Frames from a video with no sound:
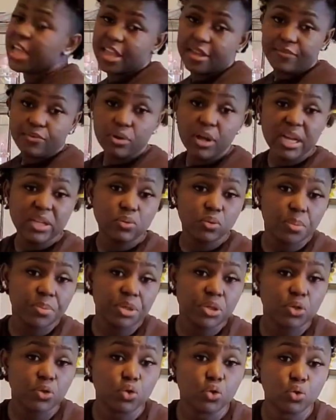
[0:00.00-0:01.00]
If you guys want me
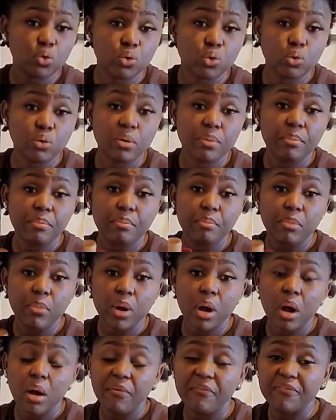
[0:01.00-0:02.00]
to do
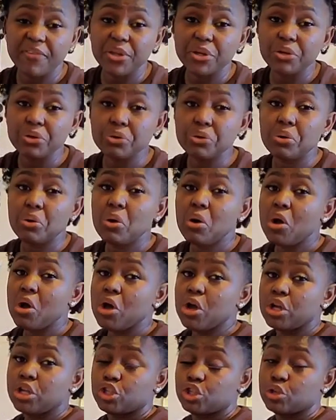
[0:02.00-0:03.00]
a video
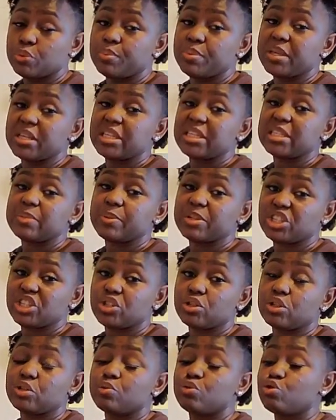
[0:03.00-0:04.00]
to be
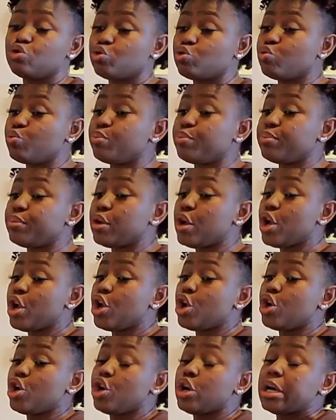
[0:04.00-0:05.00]
special...
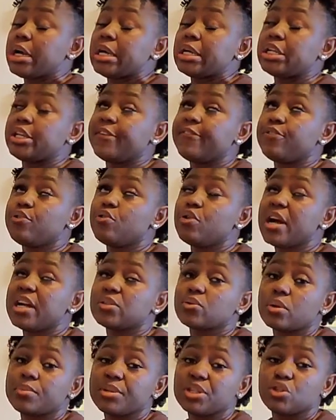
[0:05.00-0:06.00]
If you guys
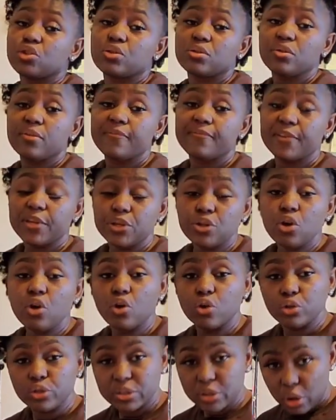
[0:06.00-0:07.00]
want me to do
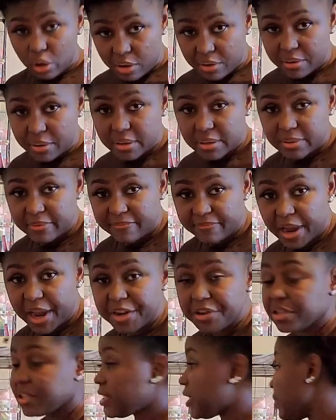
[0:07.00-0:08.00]
videos on
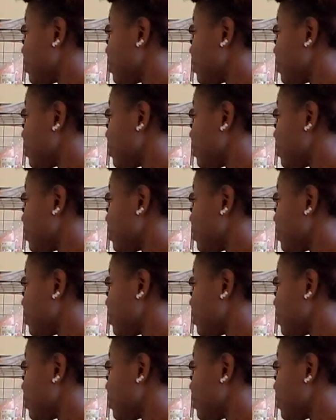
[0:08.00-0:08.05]
viners,